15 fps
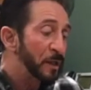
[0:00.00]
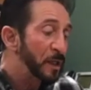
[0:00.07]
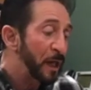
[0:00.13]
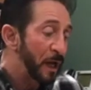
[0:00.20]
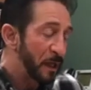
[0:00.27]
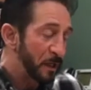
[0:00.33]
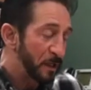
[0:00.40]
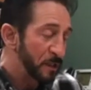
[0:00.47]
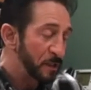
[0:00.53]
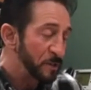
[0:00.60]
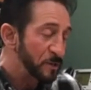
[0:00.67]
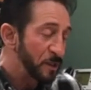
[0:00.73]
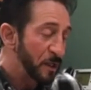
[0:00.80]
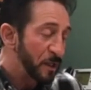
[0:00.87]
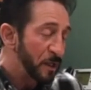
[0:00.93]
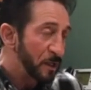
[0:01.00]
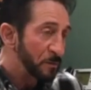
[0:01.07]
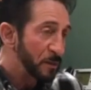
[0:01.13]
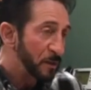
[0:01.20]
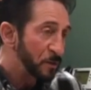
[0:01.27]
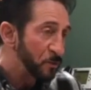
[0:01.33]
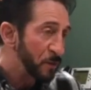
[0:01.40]
legalities,
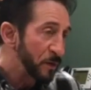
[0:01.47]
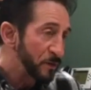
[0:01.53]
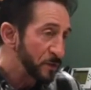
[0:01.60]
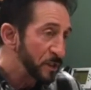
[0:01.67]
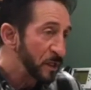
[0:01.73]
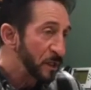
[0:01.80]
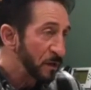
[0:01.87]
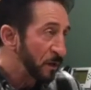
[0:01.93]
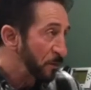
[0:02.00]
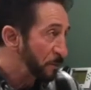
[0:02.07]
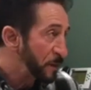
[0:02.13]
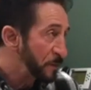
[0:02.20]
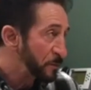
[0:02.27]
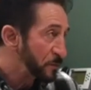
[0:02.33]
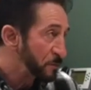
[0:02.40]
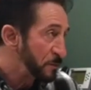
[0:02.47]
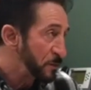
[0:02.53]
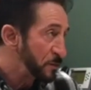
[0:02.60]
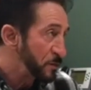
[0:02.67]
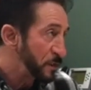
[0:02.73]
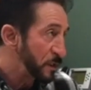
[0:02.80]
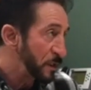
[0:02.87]
because we are singing other people's
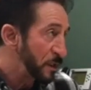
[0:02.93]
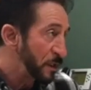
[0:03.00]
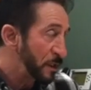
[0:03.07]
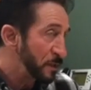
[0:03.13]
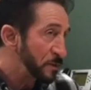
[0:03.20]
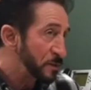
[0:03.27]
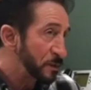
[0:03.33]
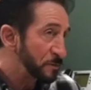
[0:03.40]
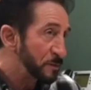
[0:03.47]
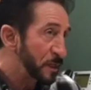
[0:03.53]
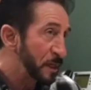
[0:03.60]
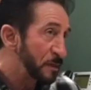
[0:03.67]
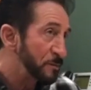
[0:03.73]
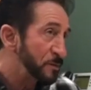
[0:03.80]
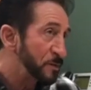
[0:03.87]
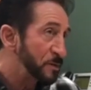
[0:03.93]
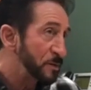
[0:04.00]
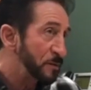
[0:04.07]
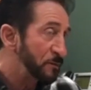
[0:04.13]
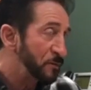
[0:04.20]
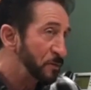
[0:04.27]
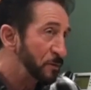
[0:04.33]
music, and sometimes
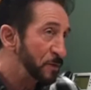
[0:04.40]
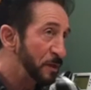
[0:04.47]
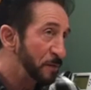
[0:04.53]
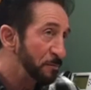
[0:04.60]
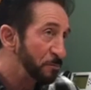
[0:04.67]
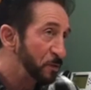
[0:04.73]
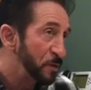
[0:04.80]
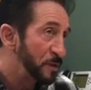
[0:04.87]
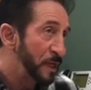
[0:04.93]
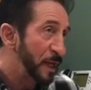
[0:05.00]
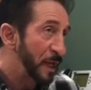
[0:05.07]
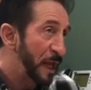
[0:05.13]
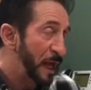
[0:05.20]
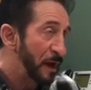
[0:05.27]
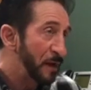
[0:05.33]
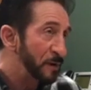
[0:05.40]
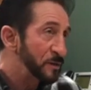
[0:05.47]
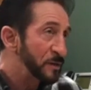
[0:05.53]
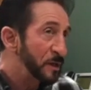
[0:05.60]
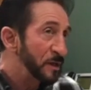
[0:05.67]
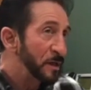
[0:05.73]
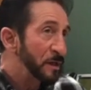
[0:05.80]
if you then put that
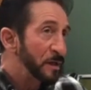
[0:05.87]
out,